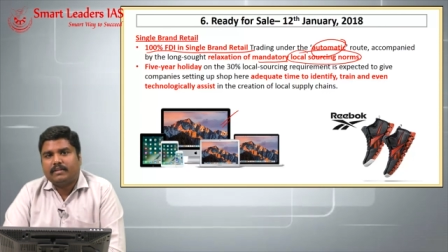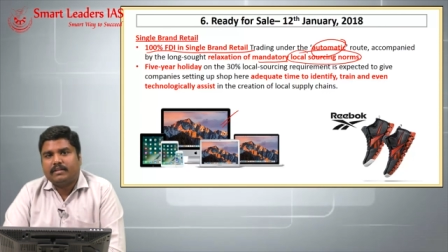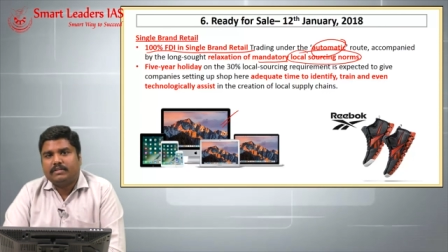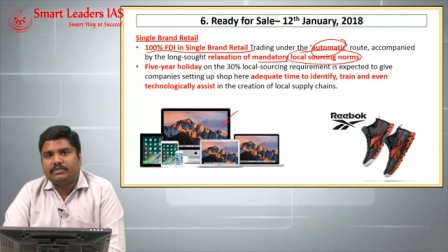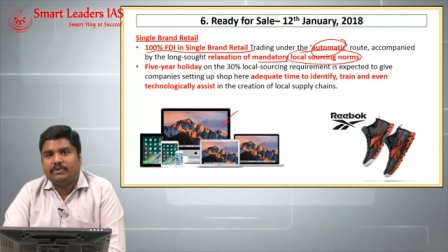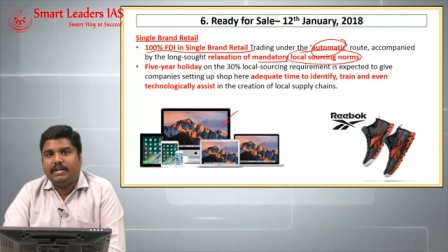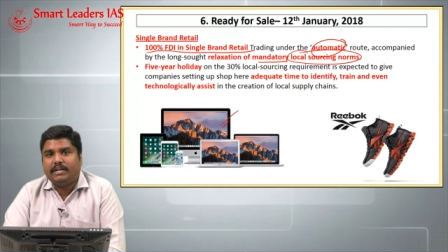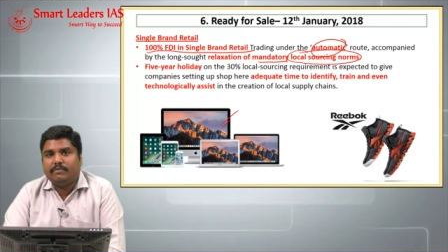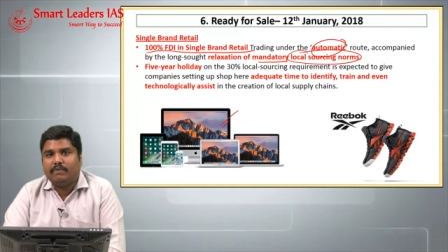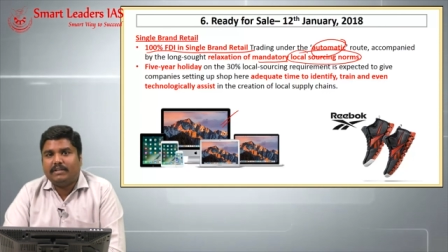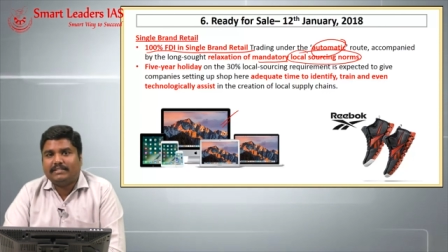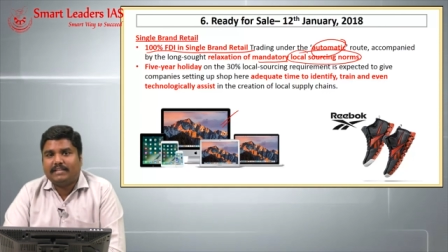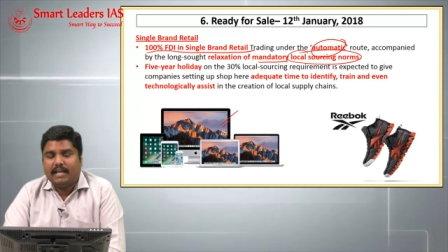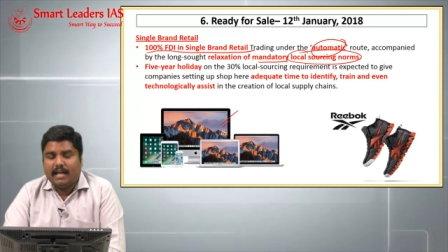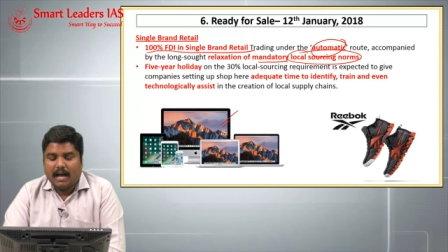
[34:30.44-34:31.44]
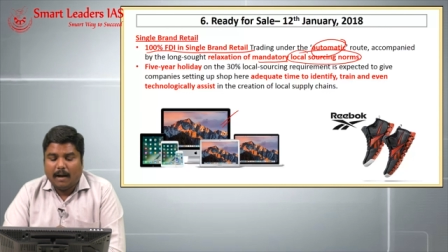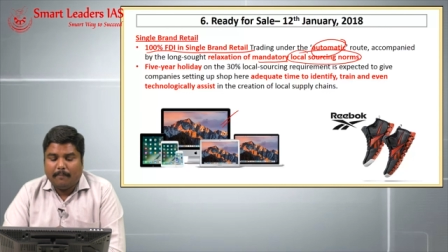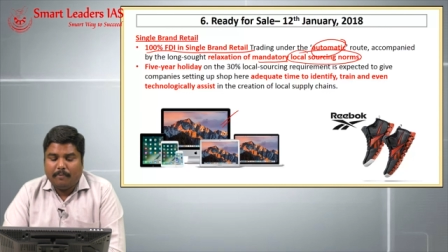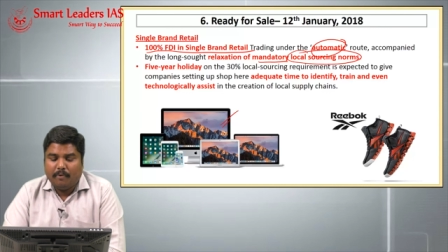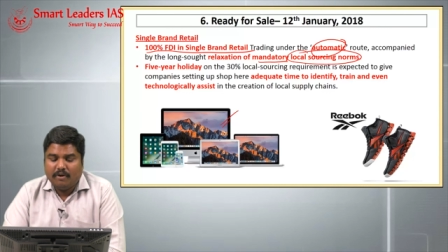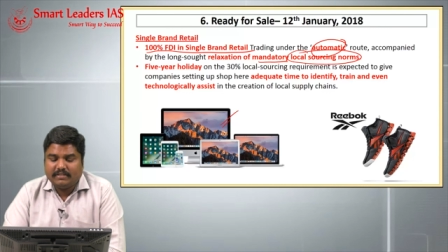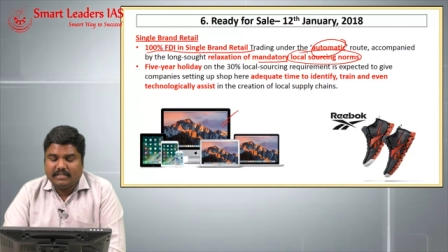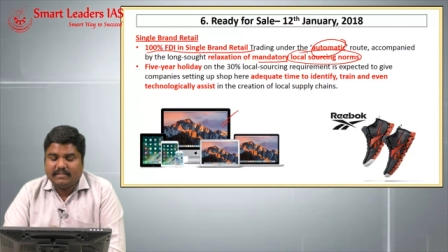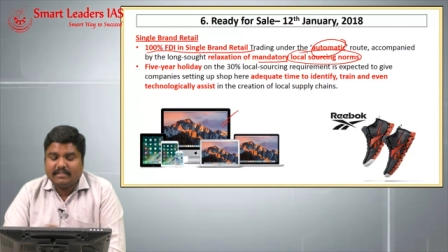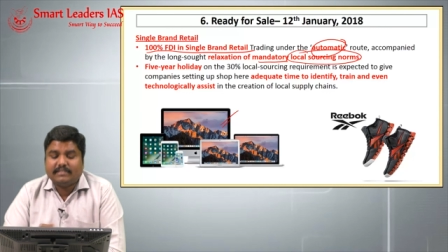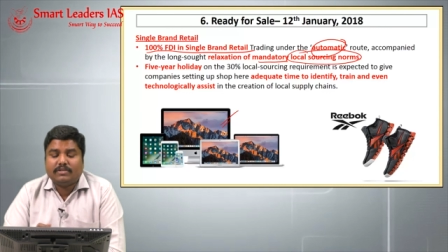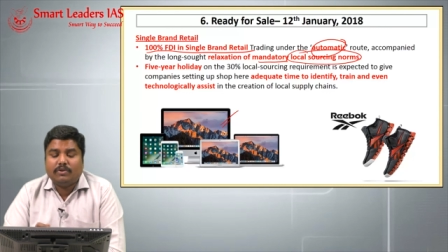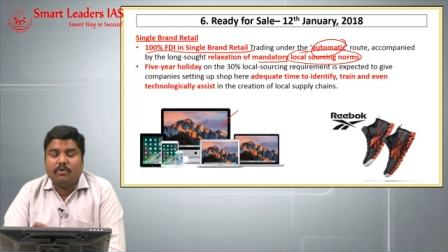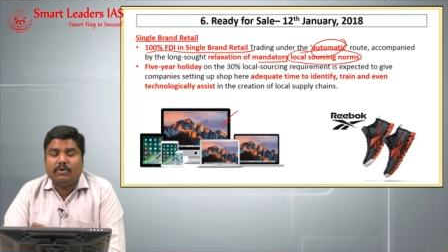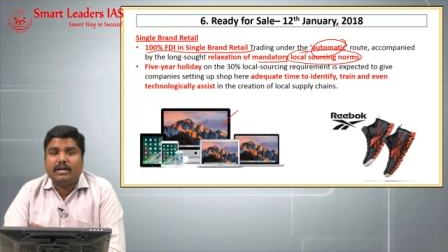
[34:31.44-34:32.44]
So it was opposing
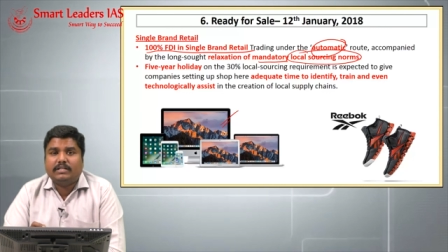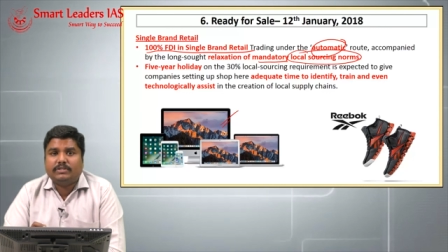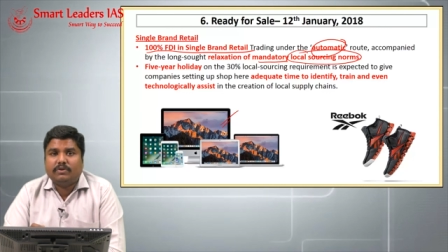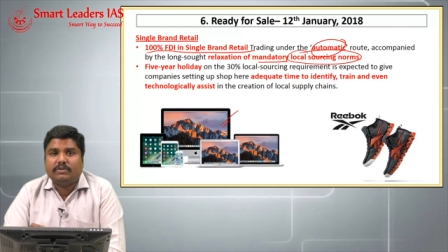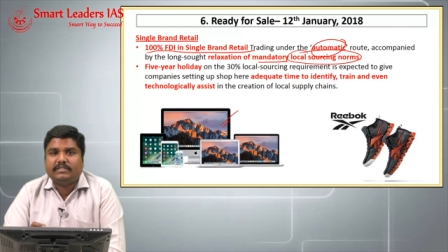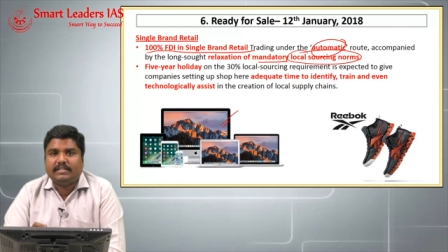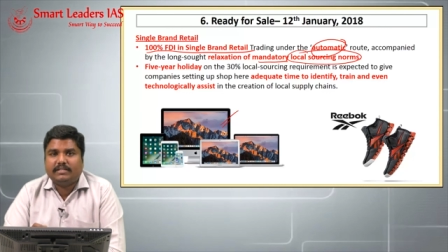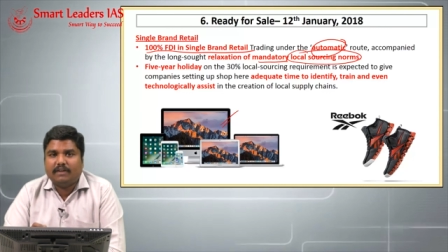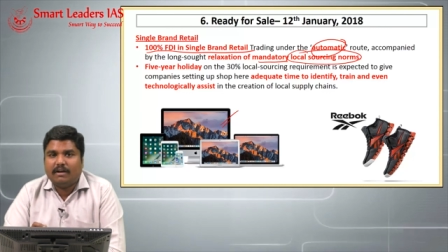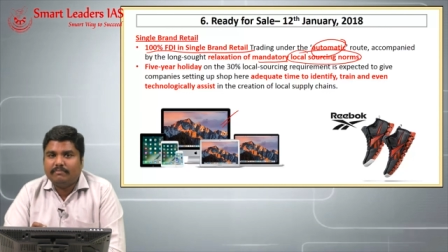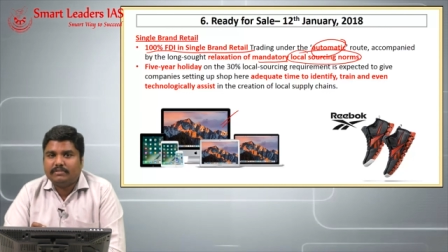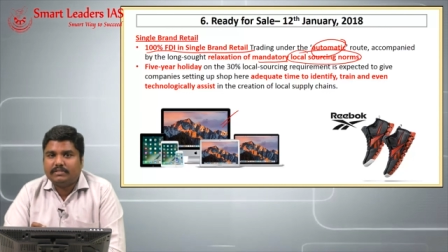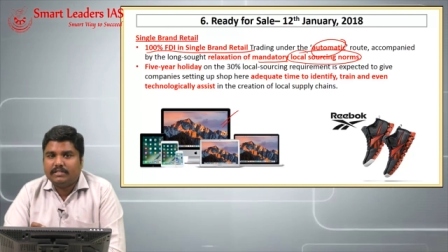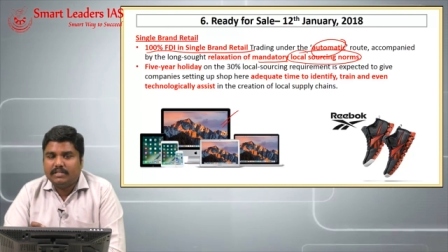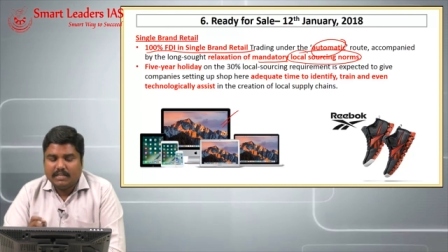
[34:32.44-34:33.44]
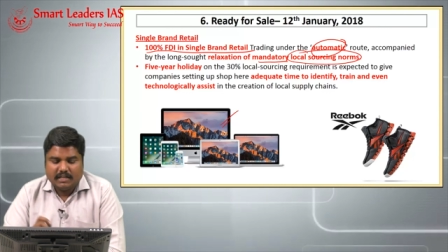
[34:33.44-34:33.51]
this local sourcing norms.